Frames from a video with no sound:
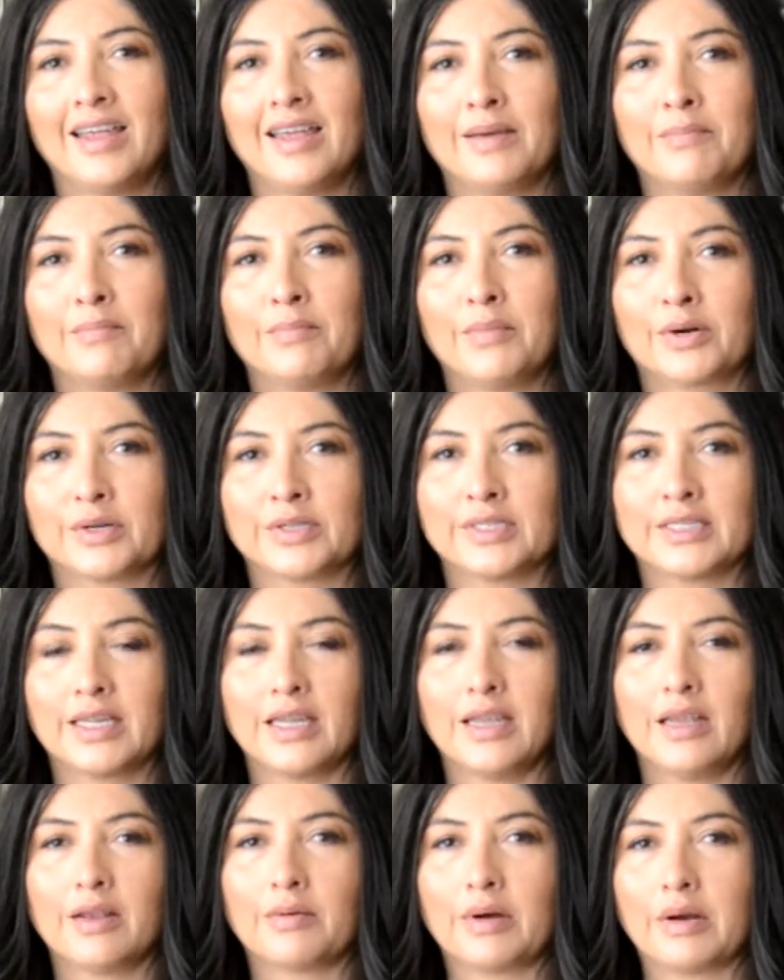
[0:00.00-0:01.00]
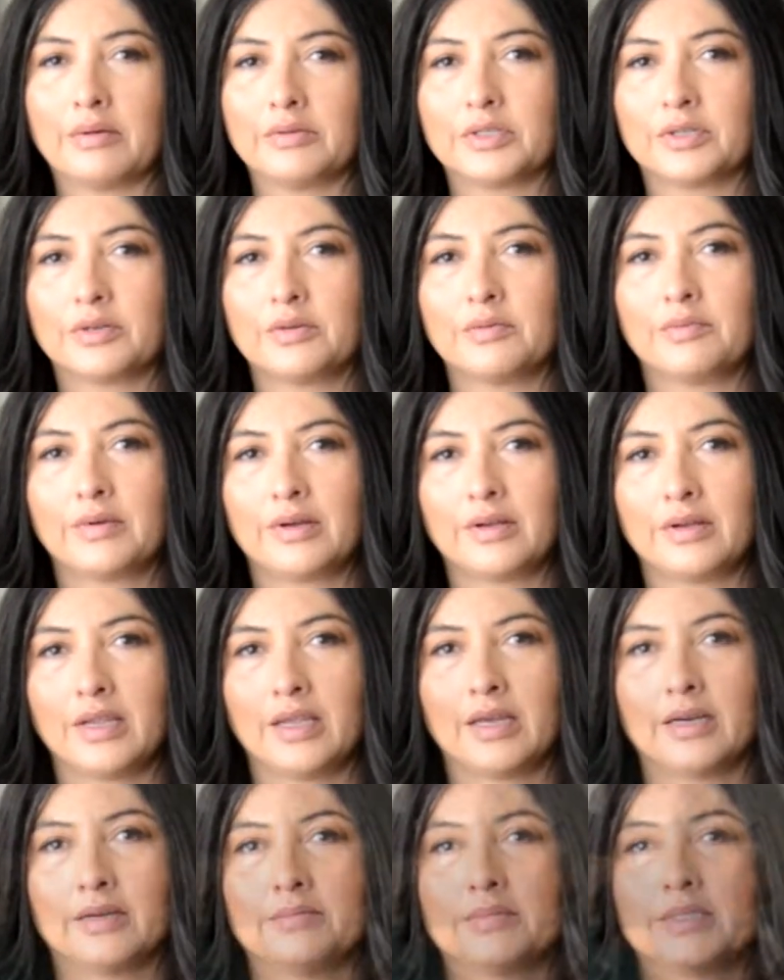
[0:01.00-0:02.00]
am Marcy Croucher
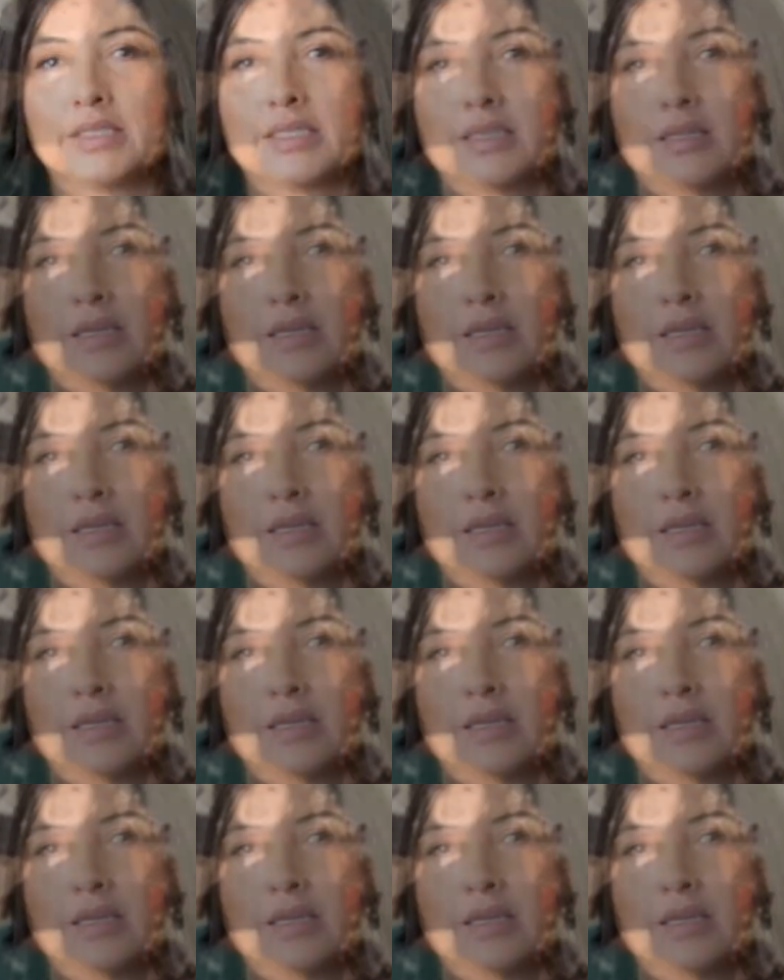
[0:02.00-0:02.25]
Williams,